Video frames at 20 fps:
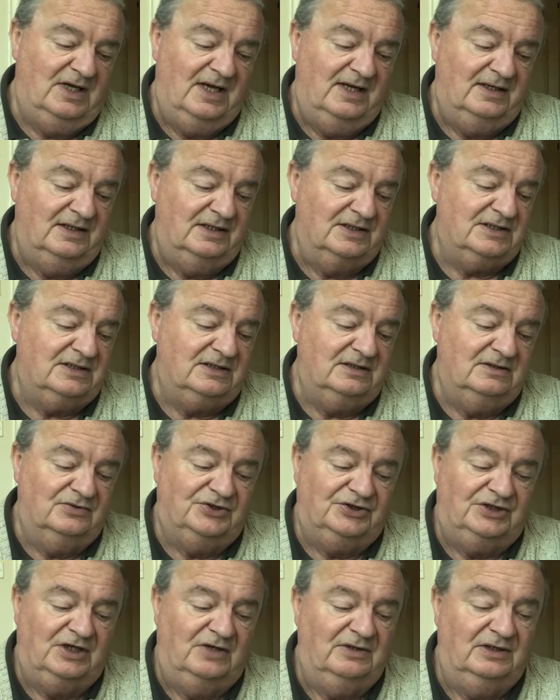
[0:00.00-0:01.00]
and it's still
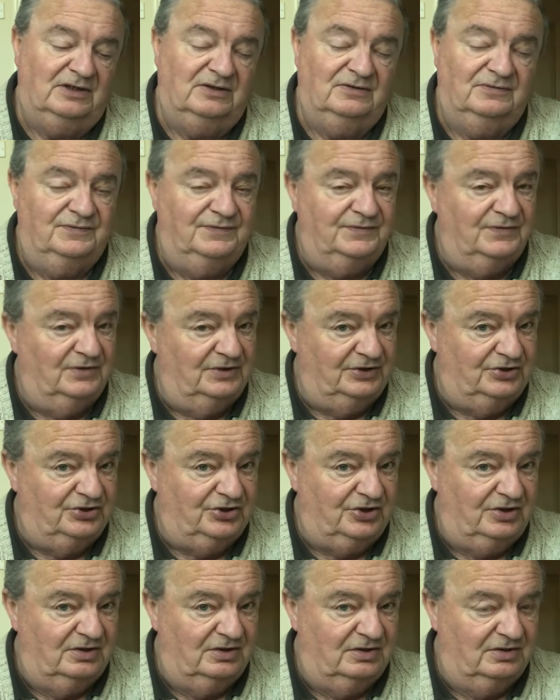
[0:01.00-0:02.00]
showing fully
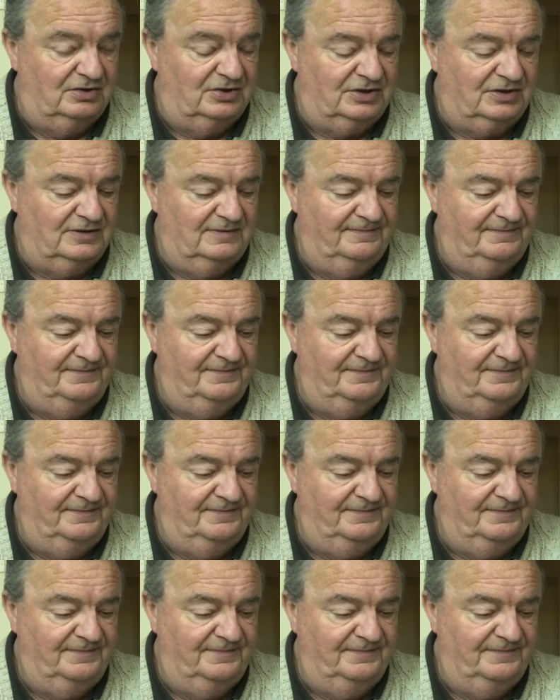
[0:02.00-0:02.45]
charged.